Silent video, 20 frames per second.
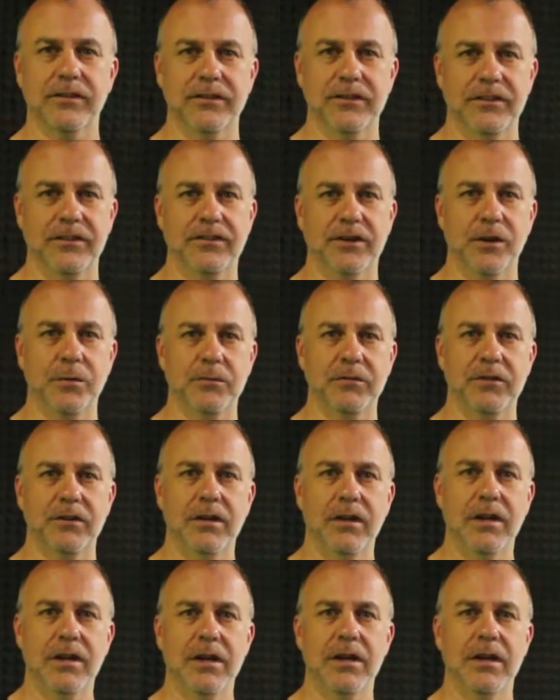systems.
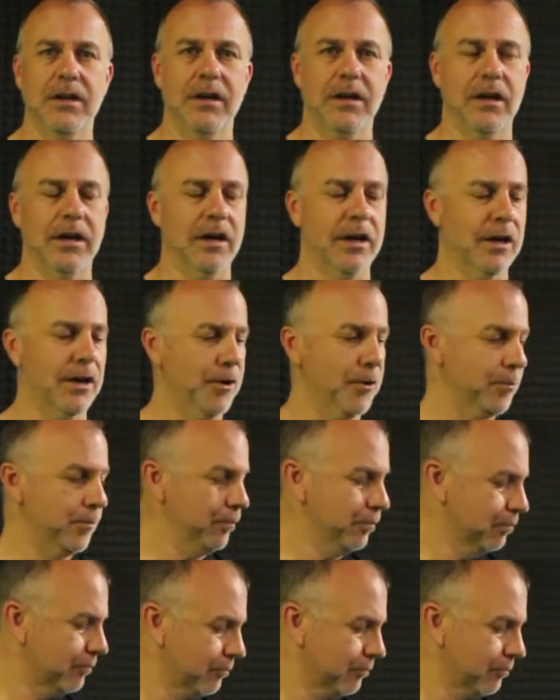Um,